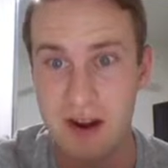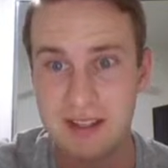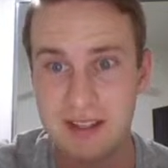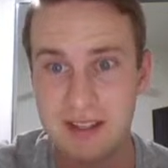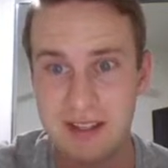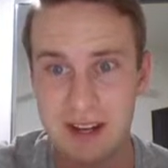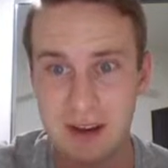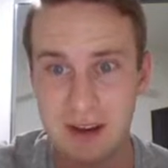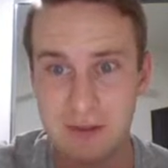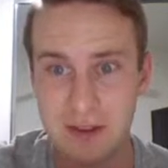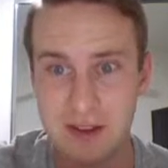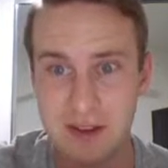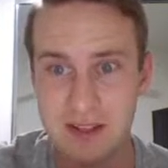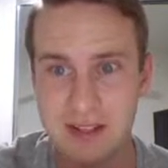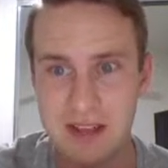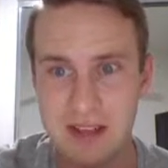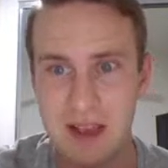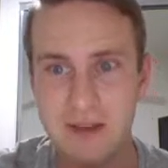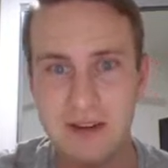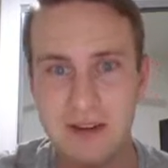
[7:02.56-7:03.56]
significant
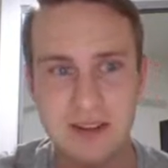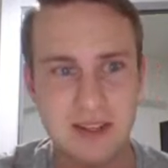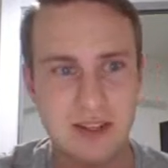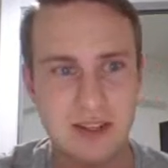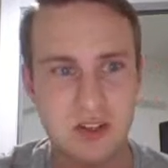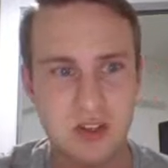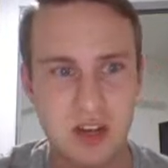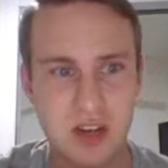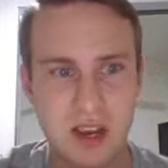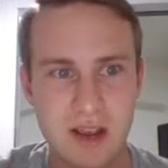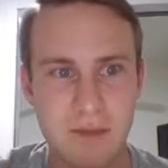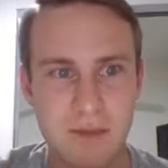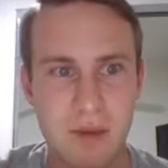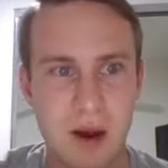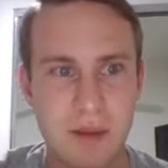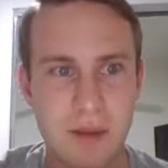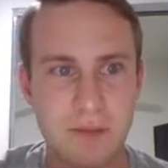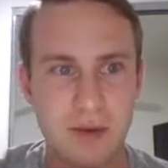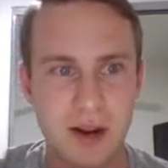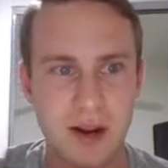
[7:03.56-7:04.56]
savings this year
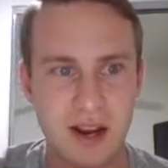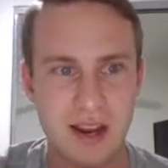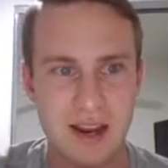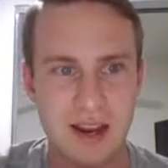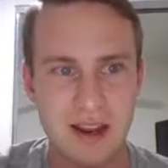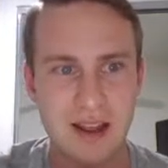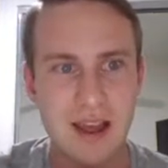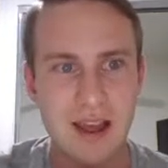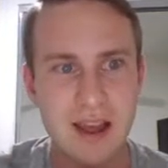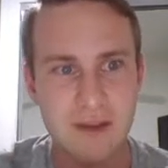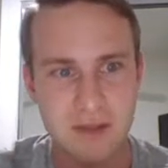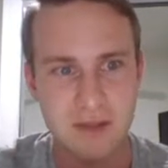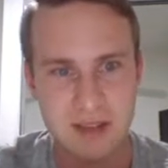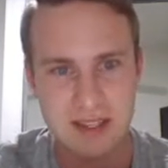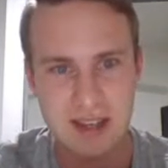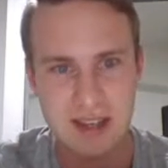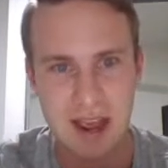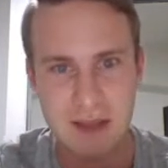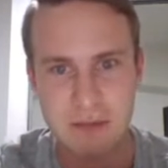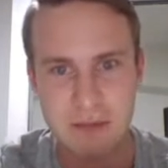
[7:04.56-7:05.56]
by bringing this
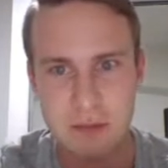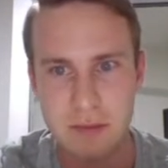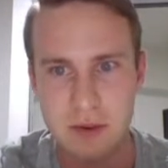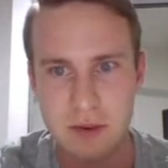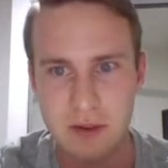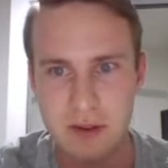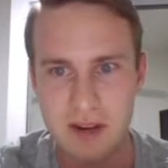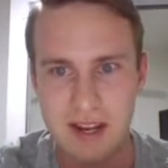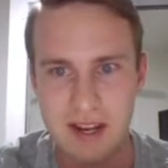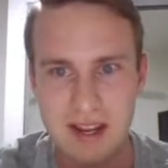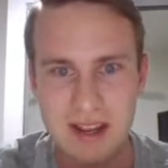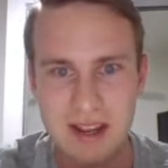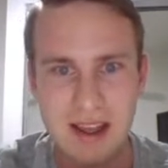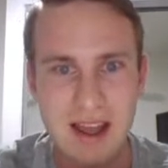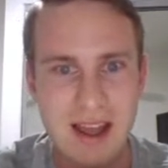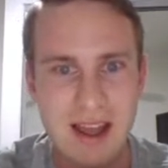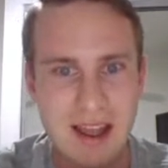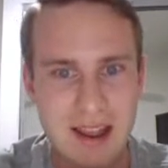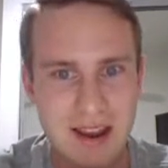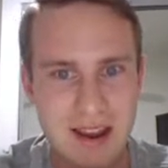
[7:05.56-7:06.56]
capability
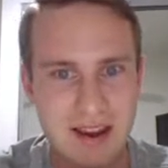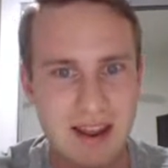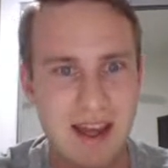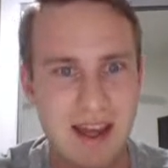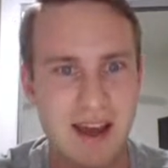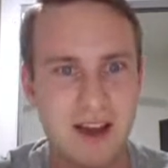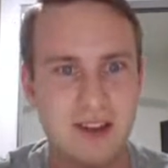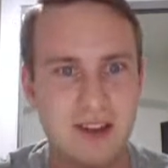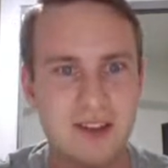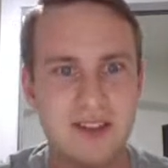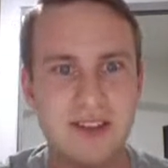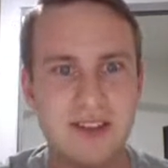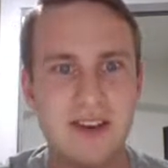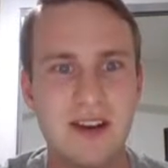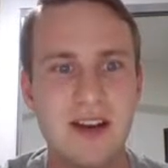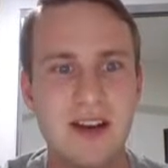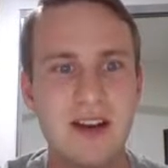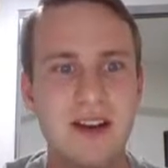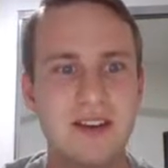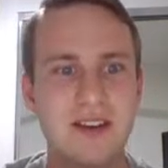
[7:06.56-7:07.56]
in-house."
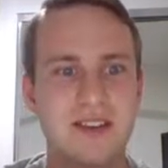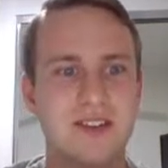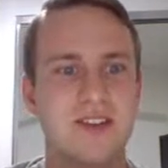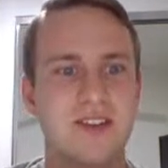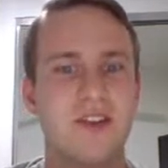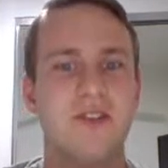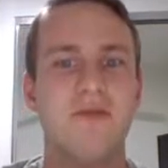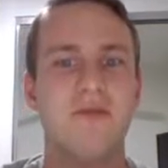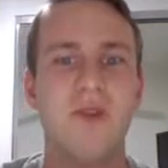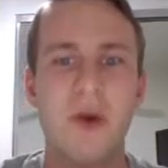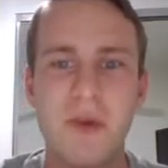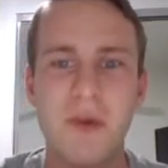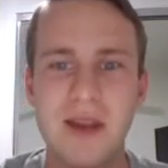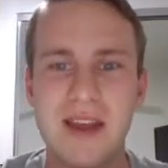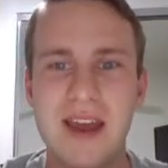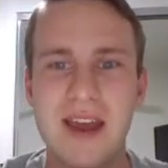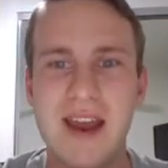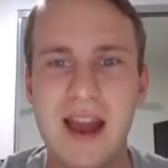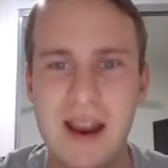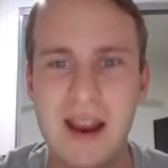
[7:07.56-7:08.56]
So what we
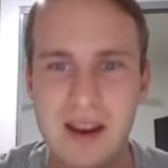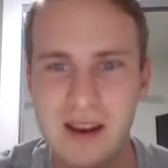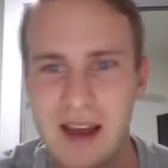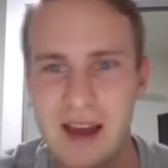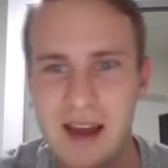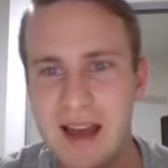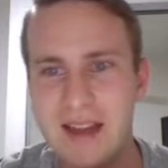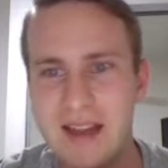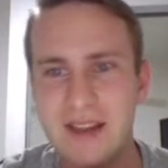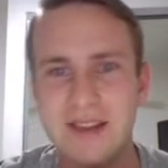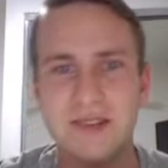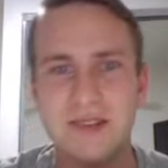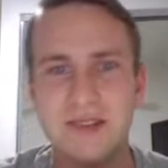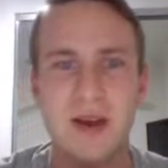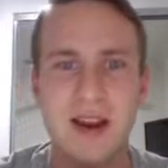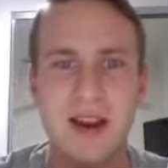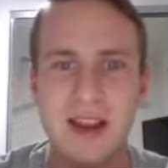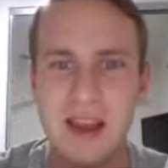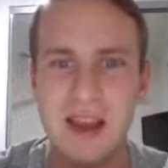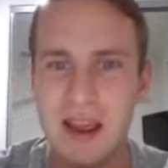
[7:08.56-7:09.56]
get out of that is we're
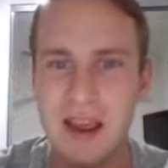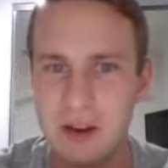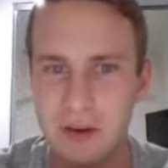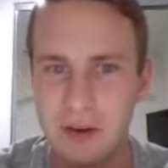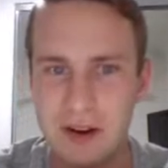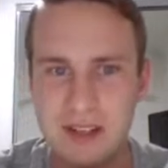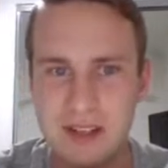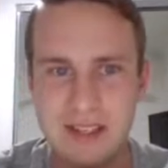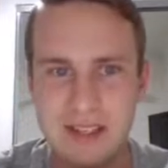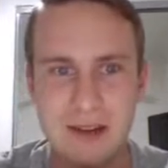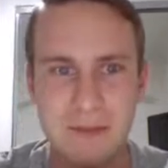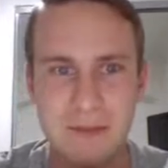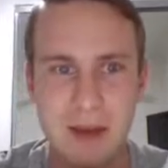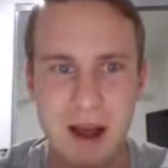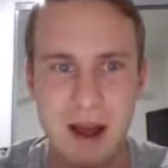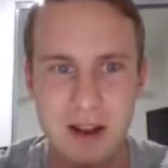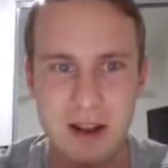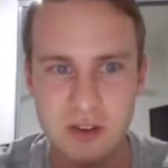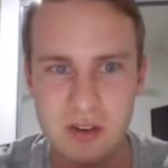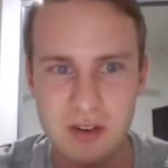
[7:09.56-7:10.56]
going to get increasing
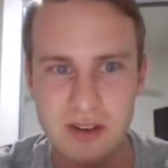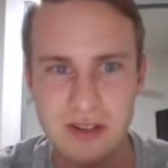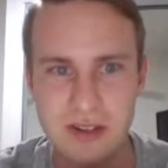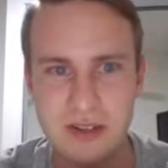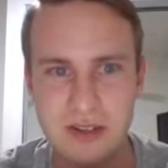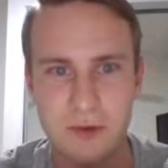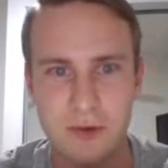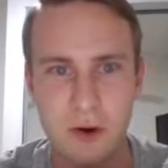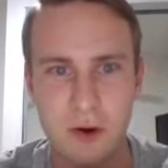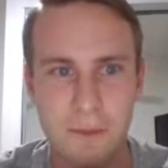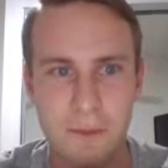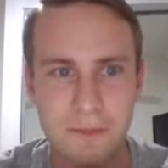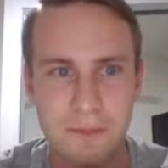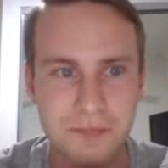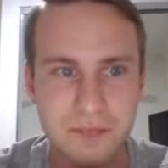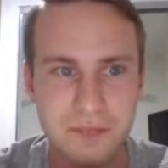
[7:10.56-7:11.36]
margins from